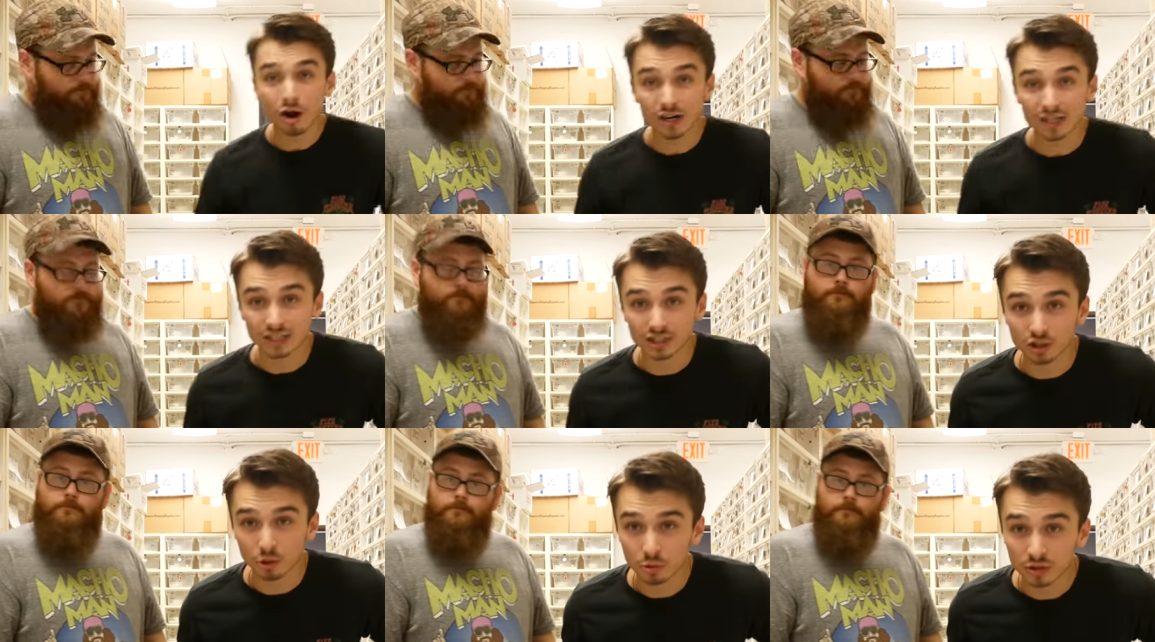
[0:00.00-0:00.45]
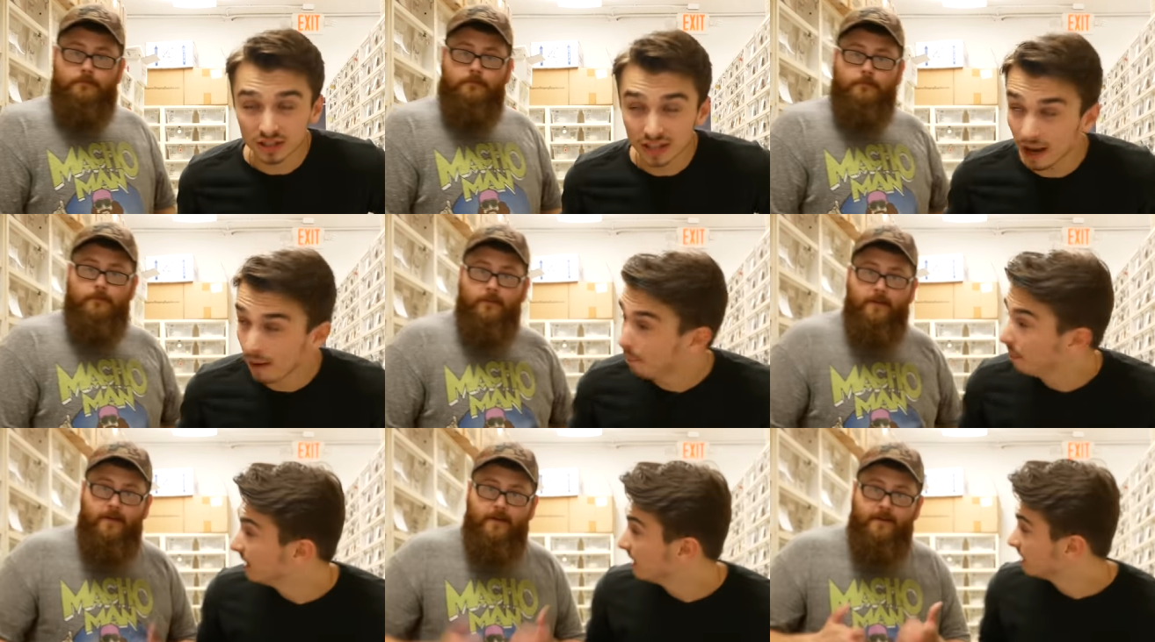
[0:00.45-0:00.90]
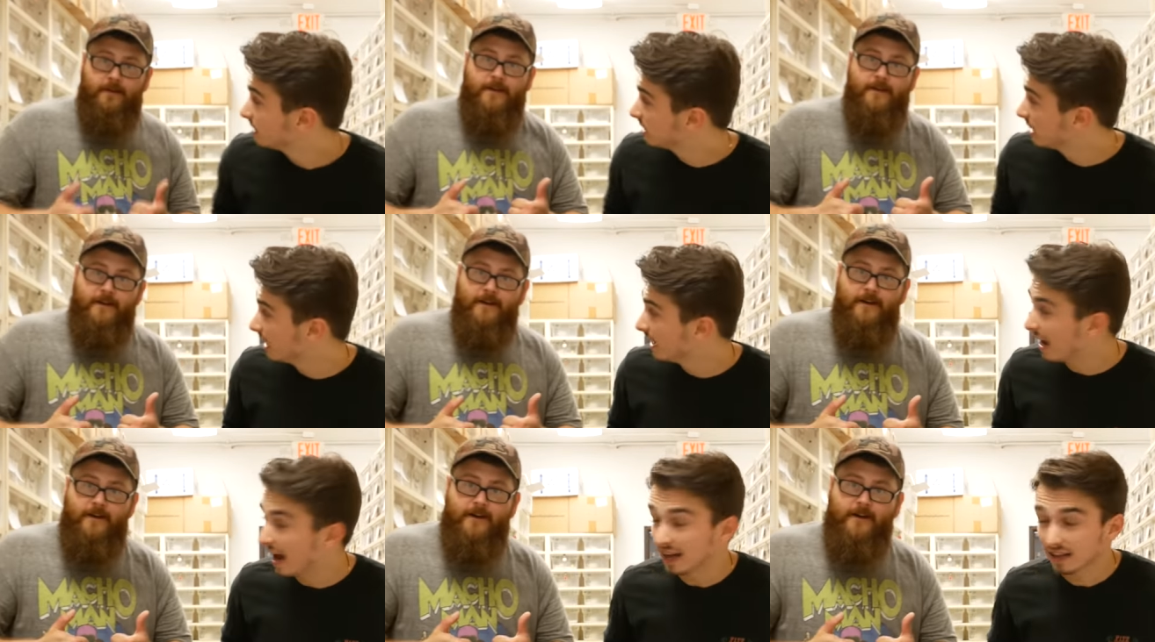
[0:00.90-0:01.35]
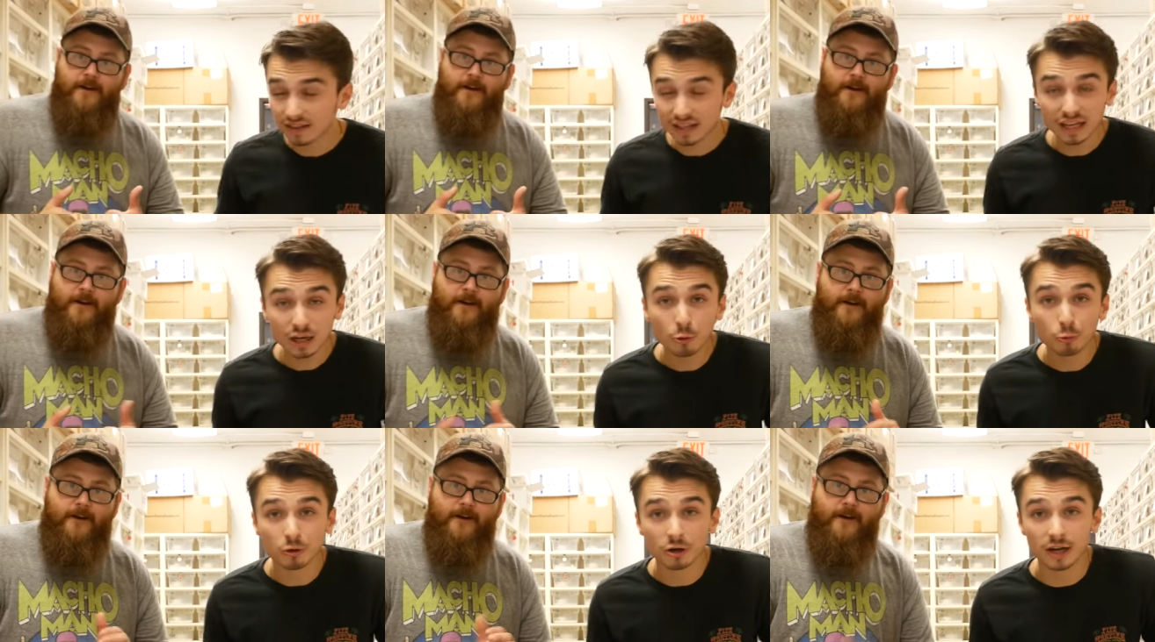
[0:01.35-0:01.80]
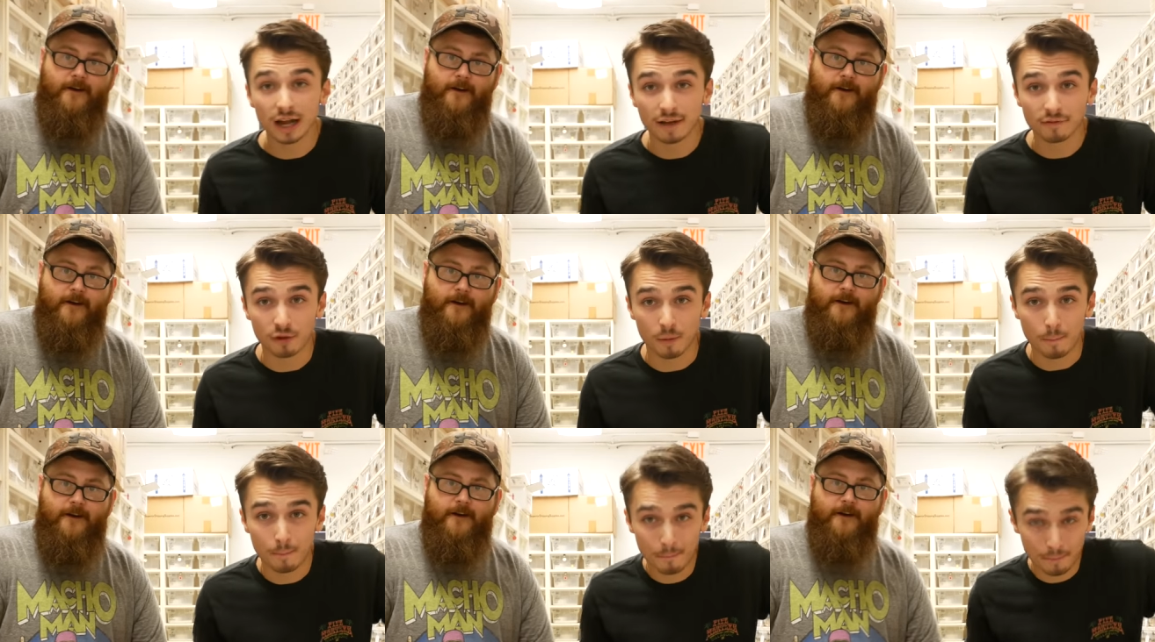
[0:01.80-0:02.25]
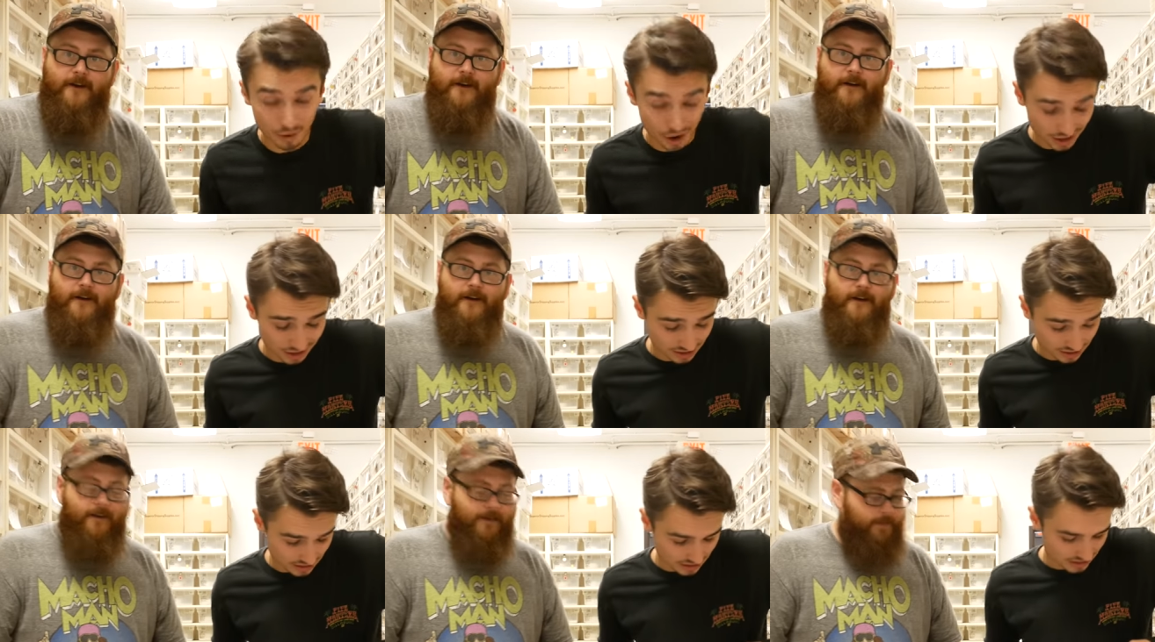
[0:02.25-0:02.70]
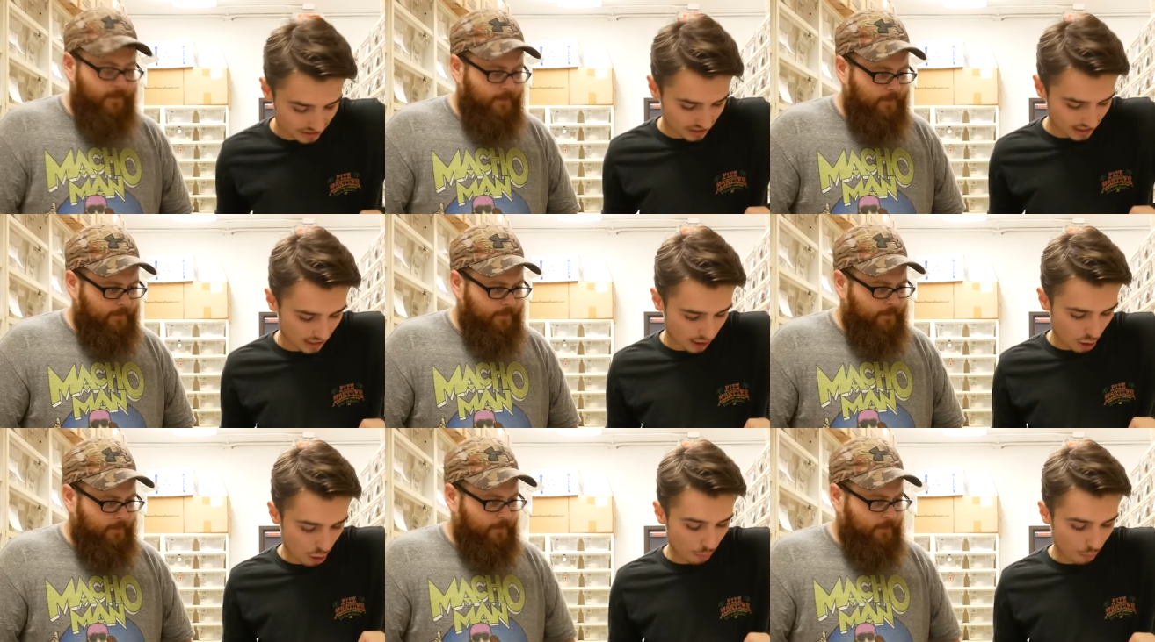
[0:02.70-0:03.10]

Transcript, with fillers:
Speaker 1: All right, so with that being said, I think we're gonna have to bust this thing